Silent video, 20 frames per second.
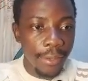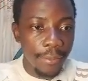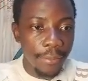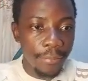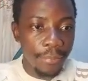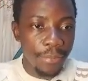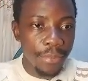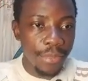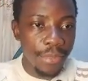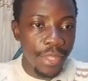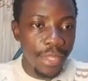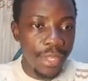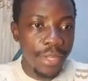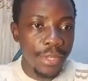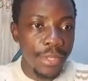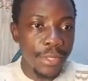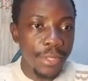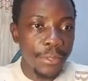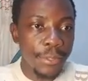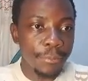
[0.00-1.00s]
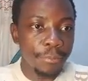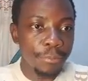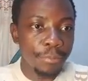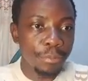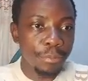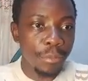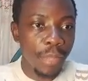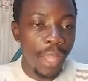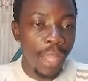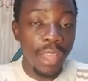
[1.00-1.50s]
the
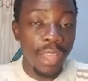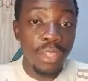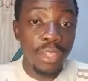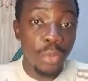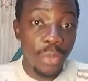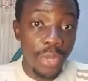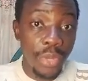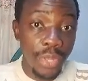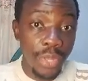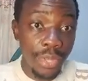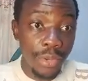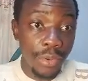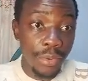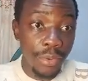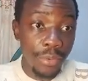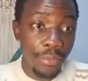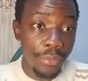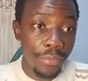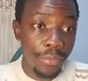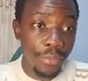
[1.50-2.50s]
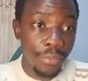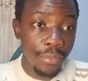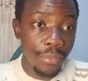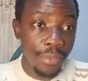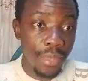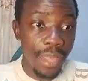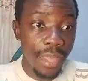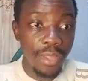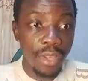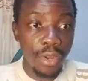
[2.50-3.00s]

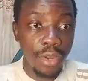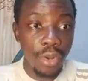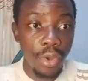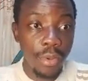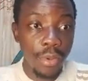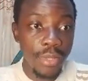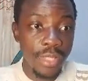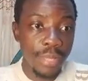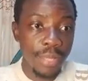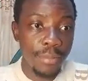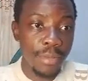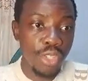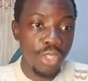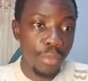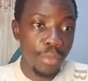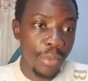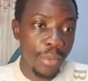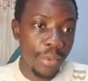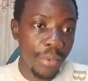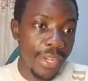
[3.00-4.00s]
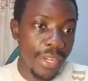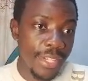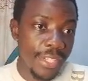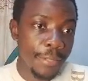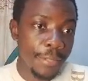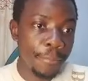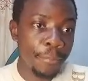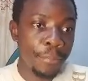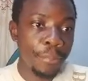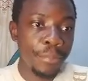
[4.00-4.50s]
other assignment operator
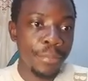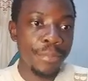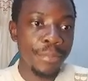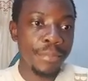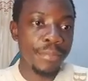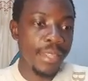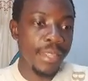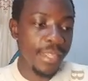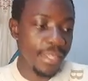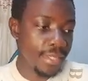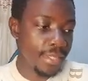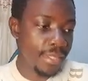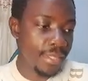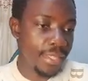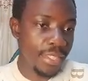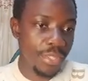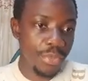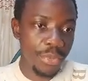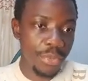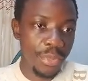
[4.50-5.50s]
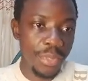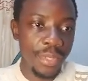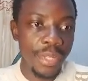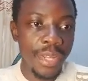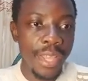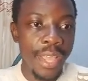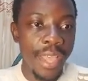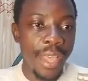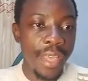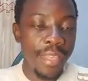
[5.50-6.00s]
is this one,
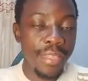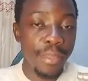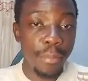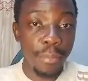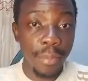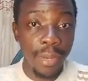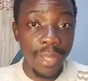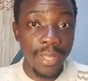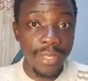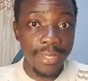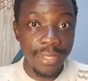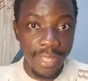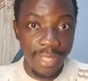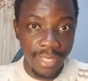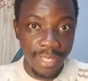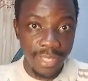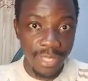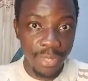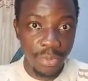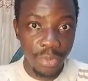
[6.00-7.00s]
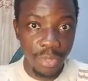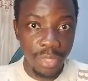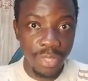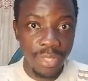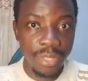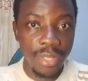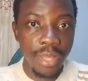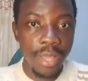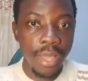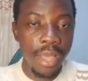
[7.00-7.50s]
the plus is equals,
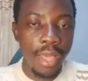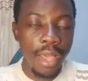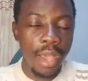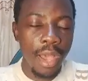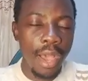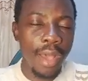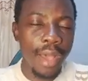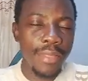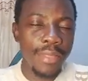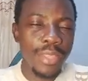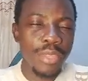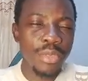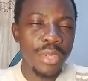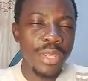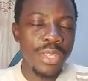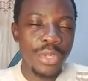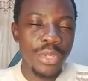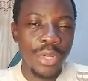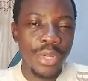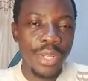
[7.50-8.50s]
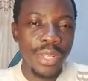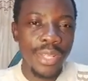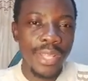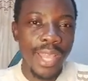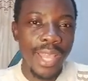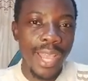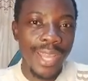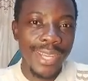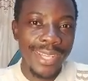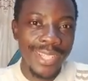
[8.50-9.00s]
and this one is called the
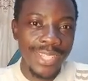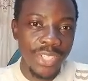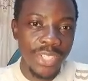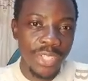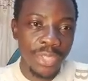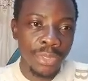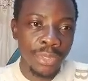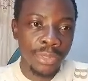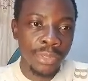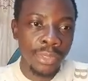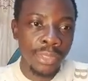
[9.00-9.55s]
addition